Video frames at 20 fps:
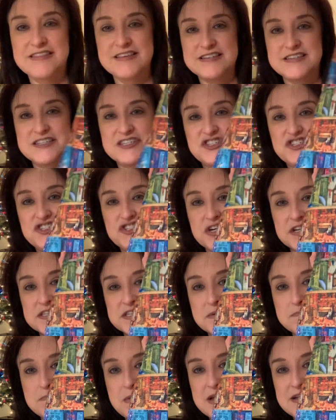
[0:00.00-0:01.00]
this is just
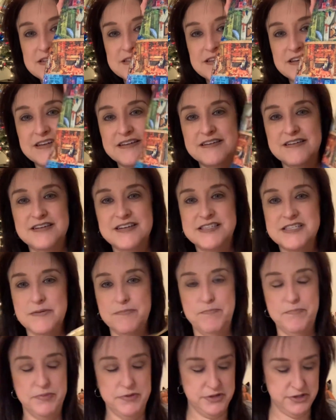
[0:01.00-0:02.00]
amazing. It's a
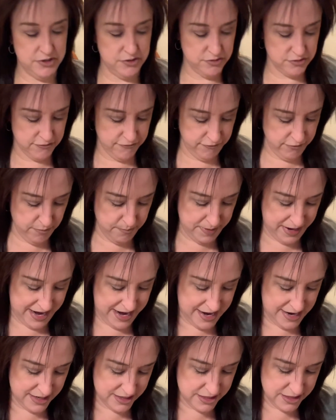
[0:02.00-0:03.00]
beautiful
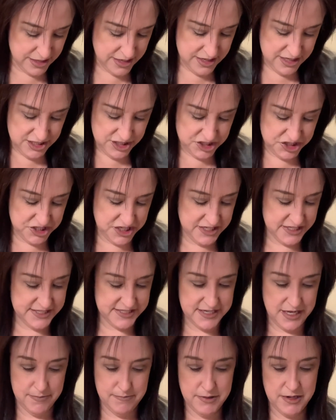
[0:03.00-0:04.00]
bag. She
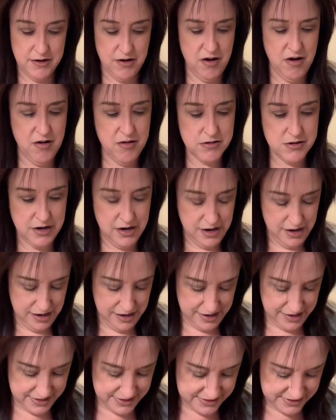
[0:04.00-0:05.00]
sent me all
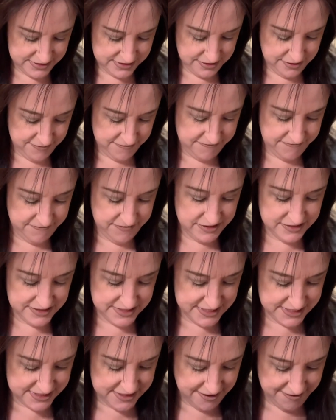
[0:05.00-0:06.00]
kinds of fun
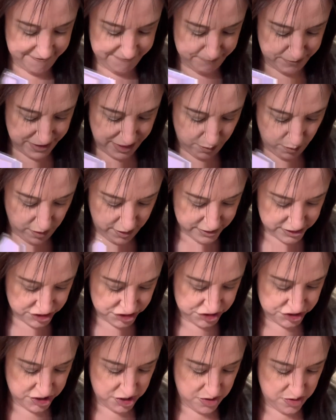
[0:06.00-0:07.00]
stuff, but I want to
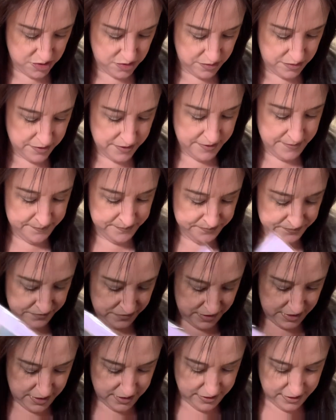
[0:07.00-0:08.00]
show
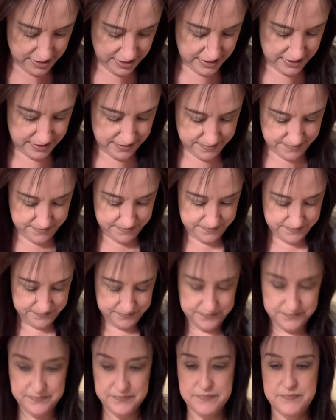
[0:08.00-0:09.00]
um,
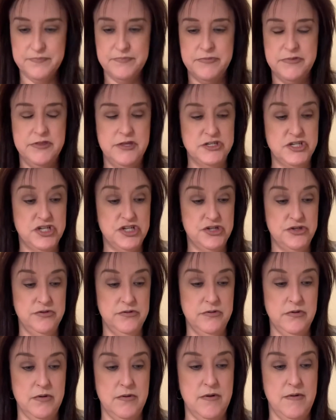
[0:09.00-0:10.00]
the
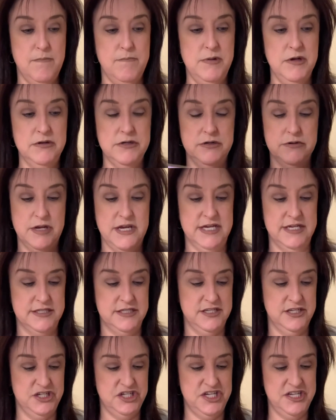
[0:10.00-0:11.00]
two Mill Hill kits
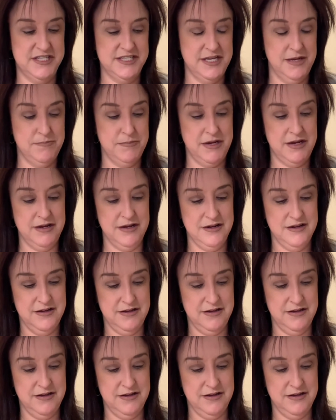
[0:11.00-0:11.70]
that she sent me.